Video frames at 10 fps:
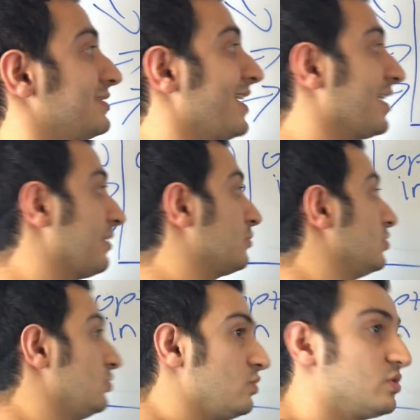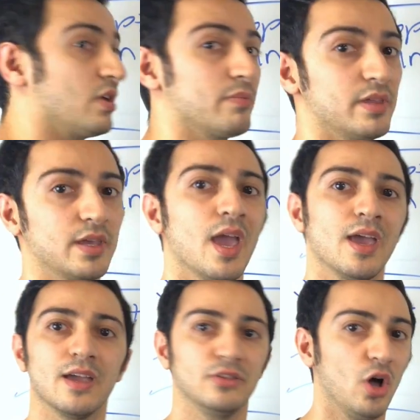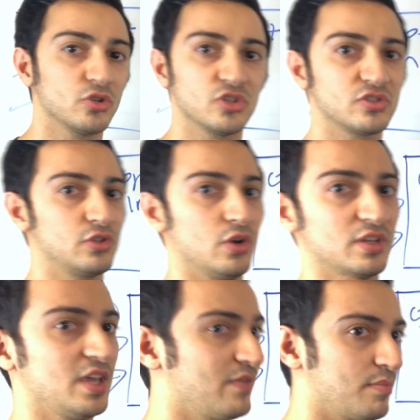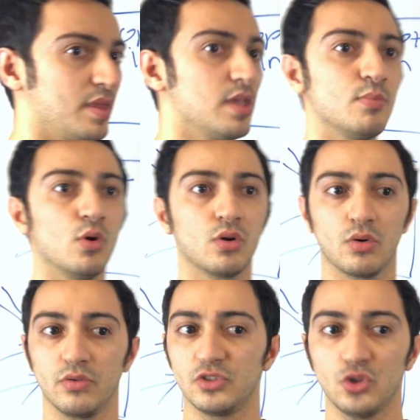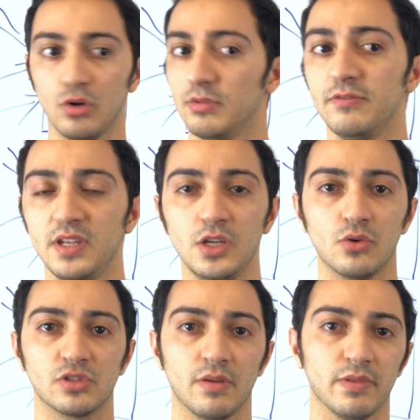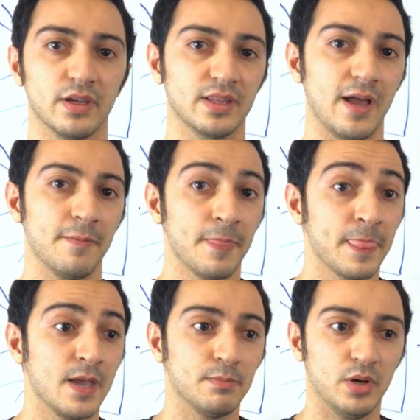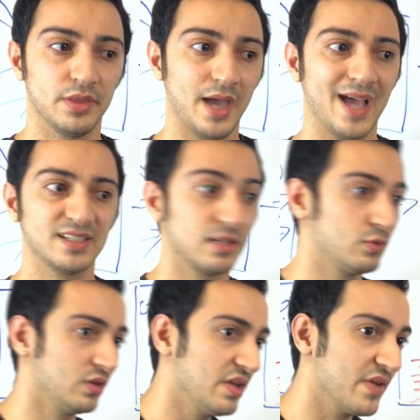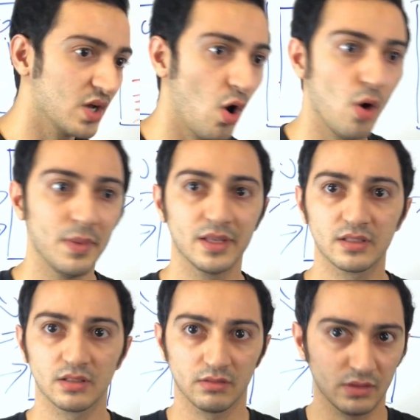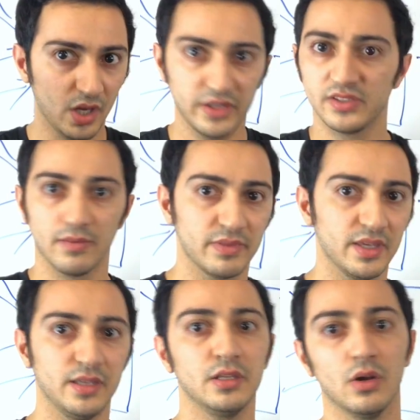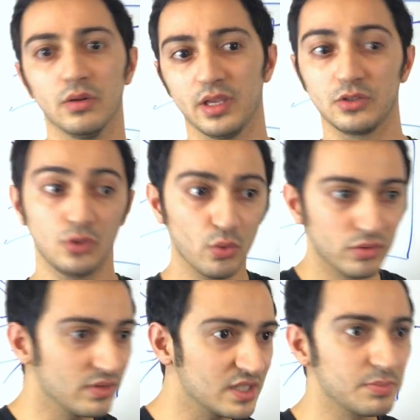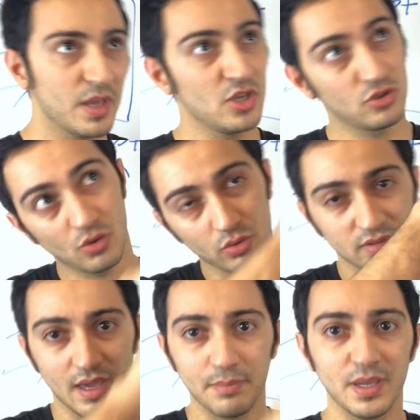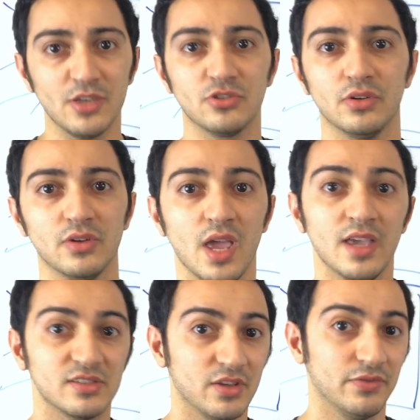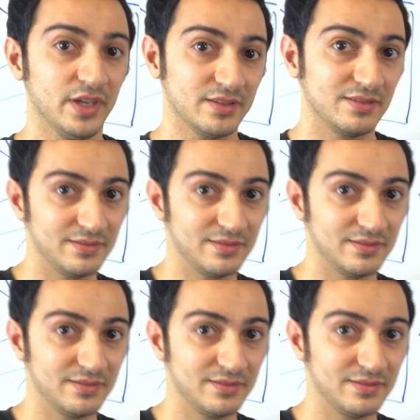tell them to do something, not just, you know, give them an ebook or show them a video or something like that, but ask him to leave a comment, like something, you know, like go to this page, go to that page, you know, stuff like,